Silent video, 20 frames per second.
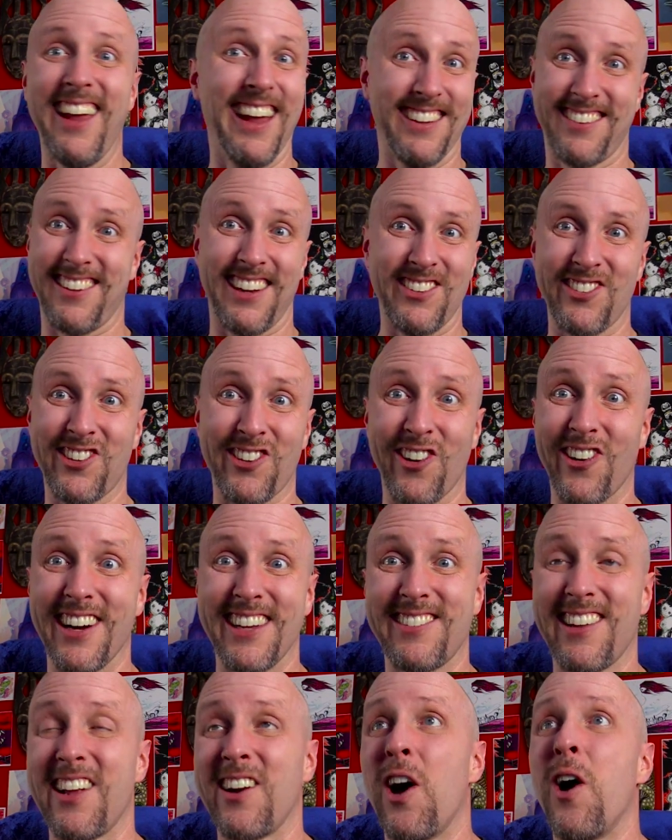dissing
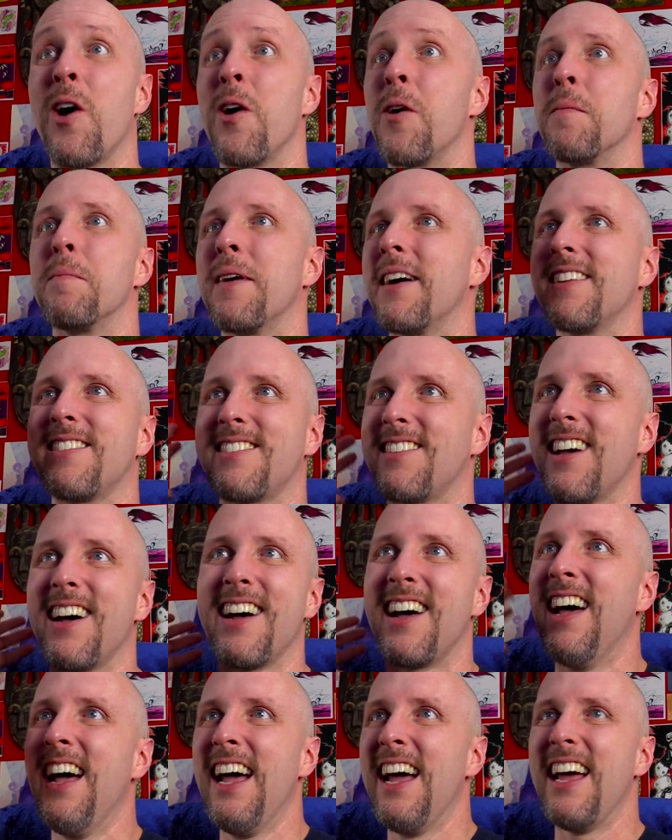stories at all, but
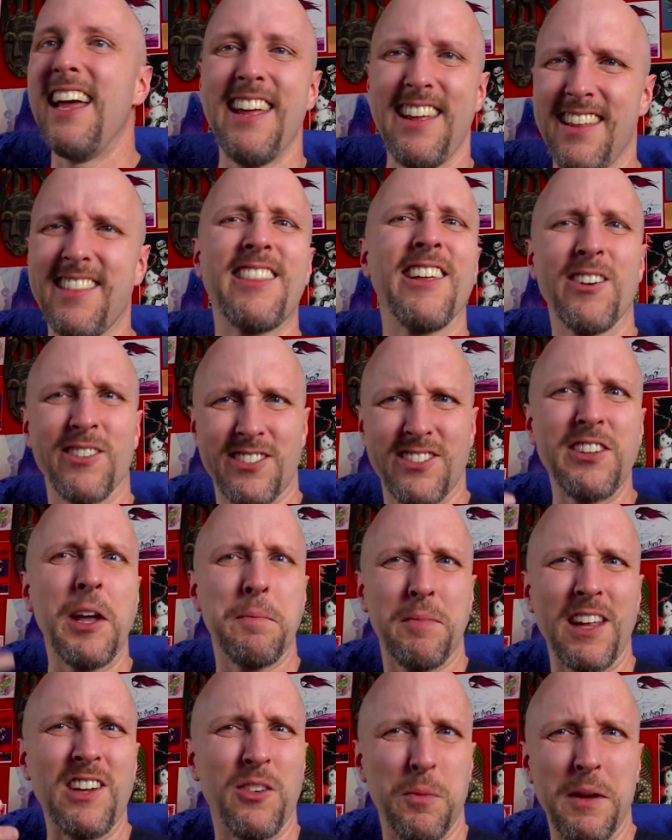uh, eh, there's
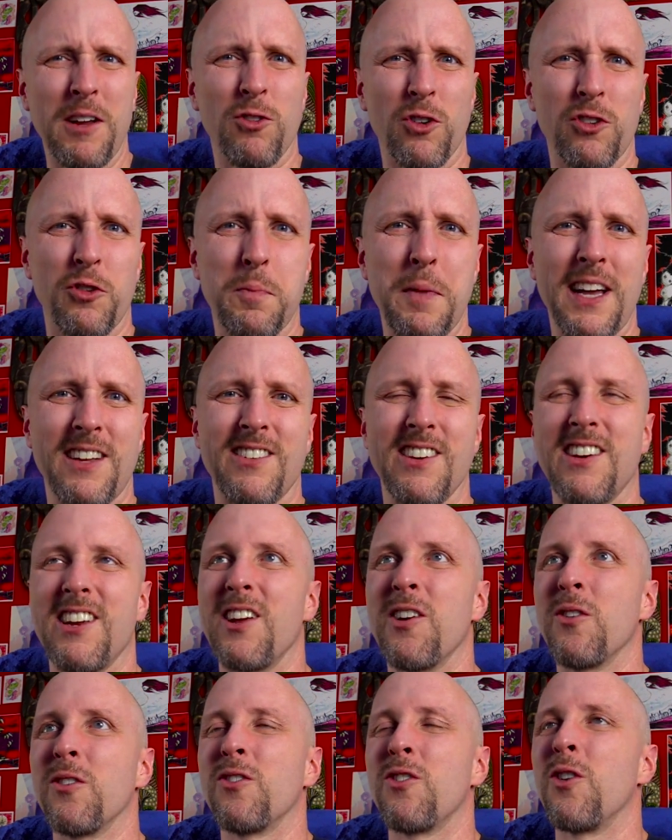something to be respected
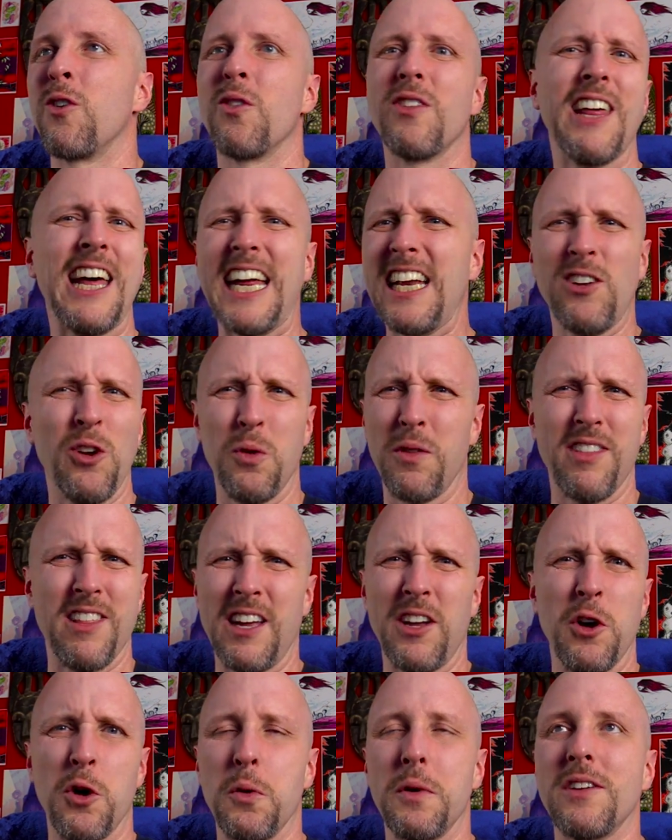here too that I don't
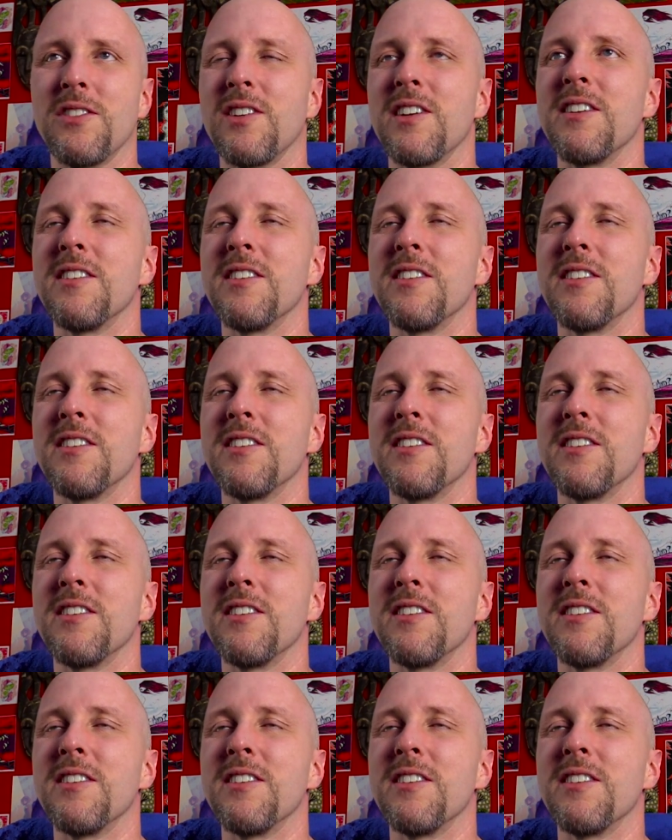think always